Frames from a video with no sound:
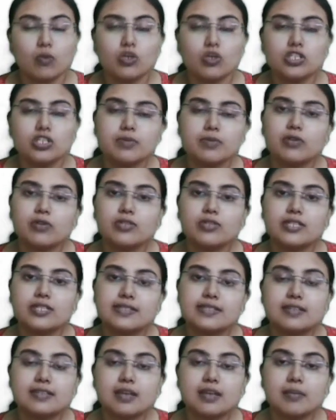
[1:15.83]
What about the
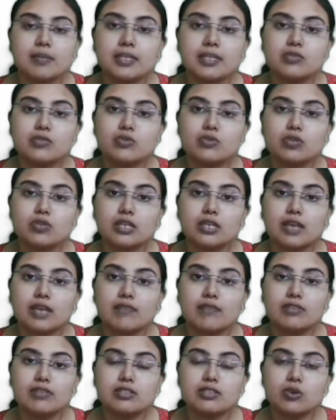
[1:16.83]
serum insulin
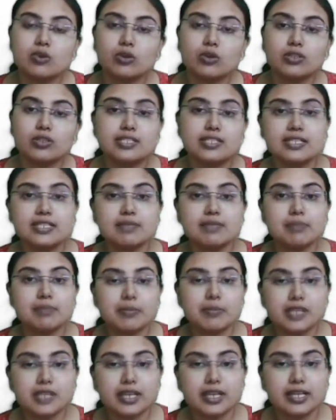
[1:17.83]
levels or the
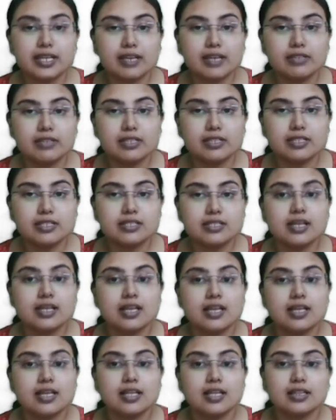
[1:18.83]
C-peptide levels?
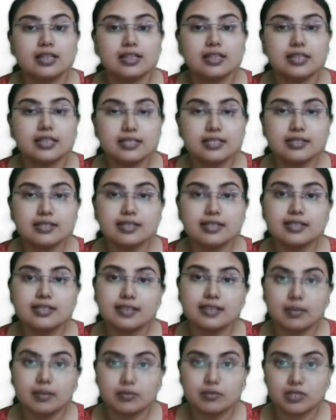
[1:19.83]
This is
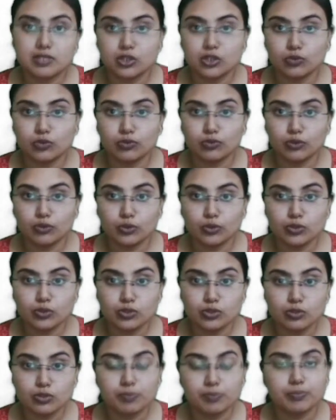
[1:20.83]
an MCQ for you.
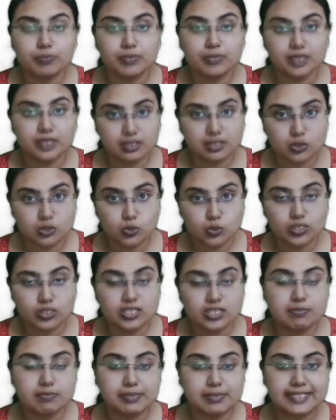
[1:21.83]
So,
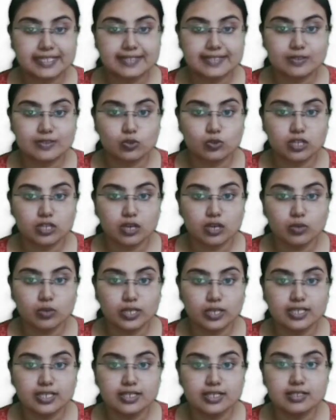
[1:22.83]
students, please note down,
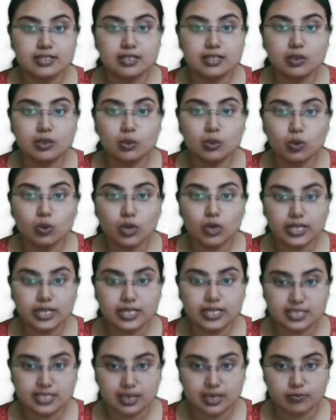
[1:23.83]
it is low
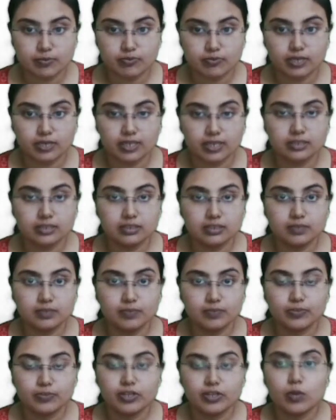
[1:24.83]
in type 1,
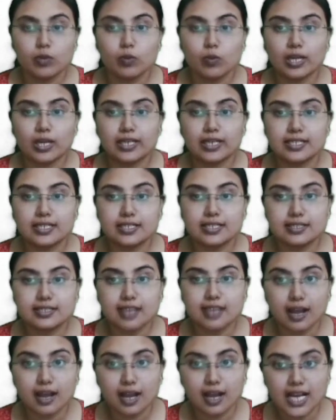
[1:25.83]
while it is
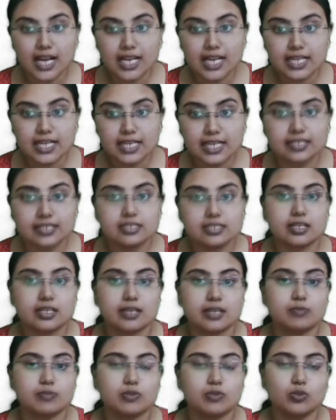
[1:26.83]
high in
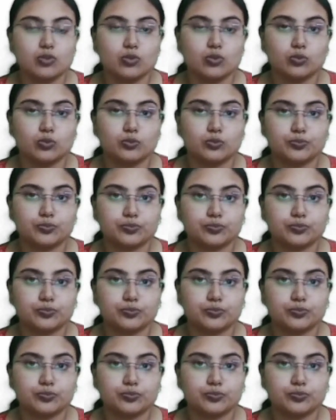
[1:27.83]
type 2.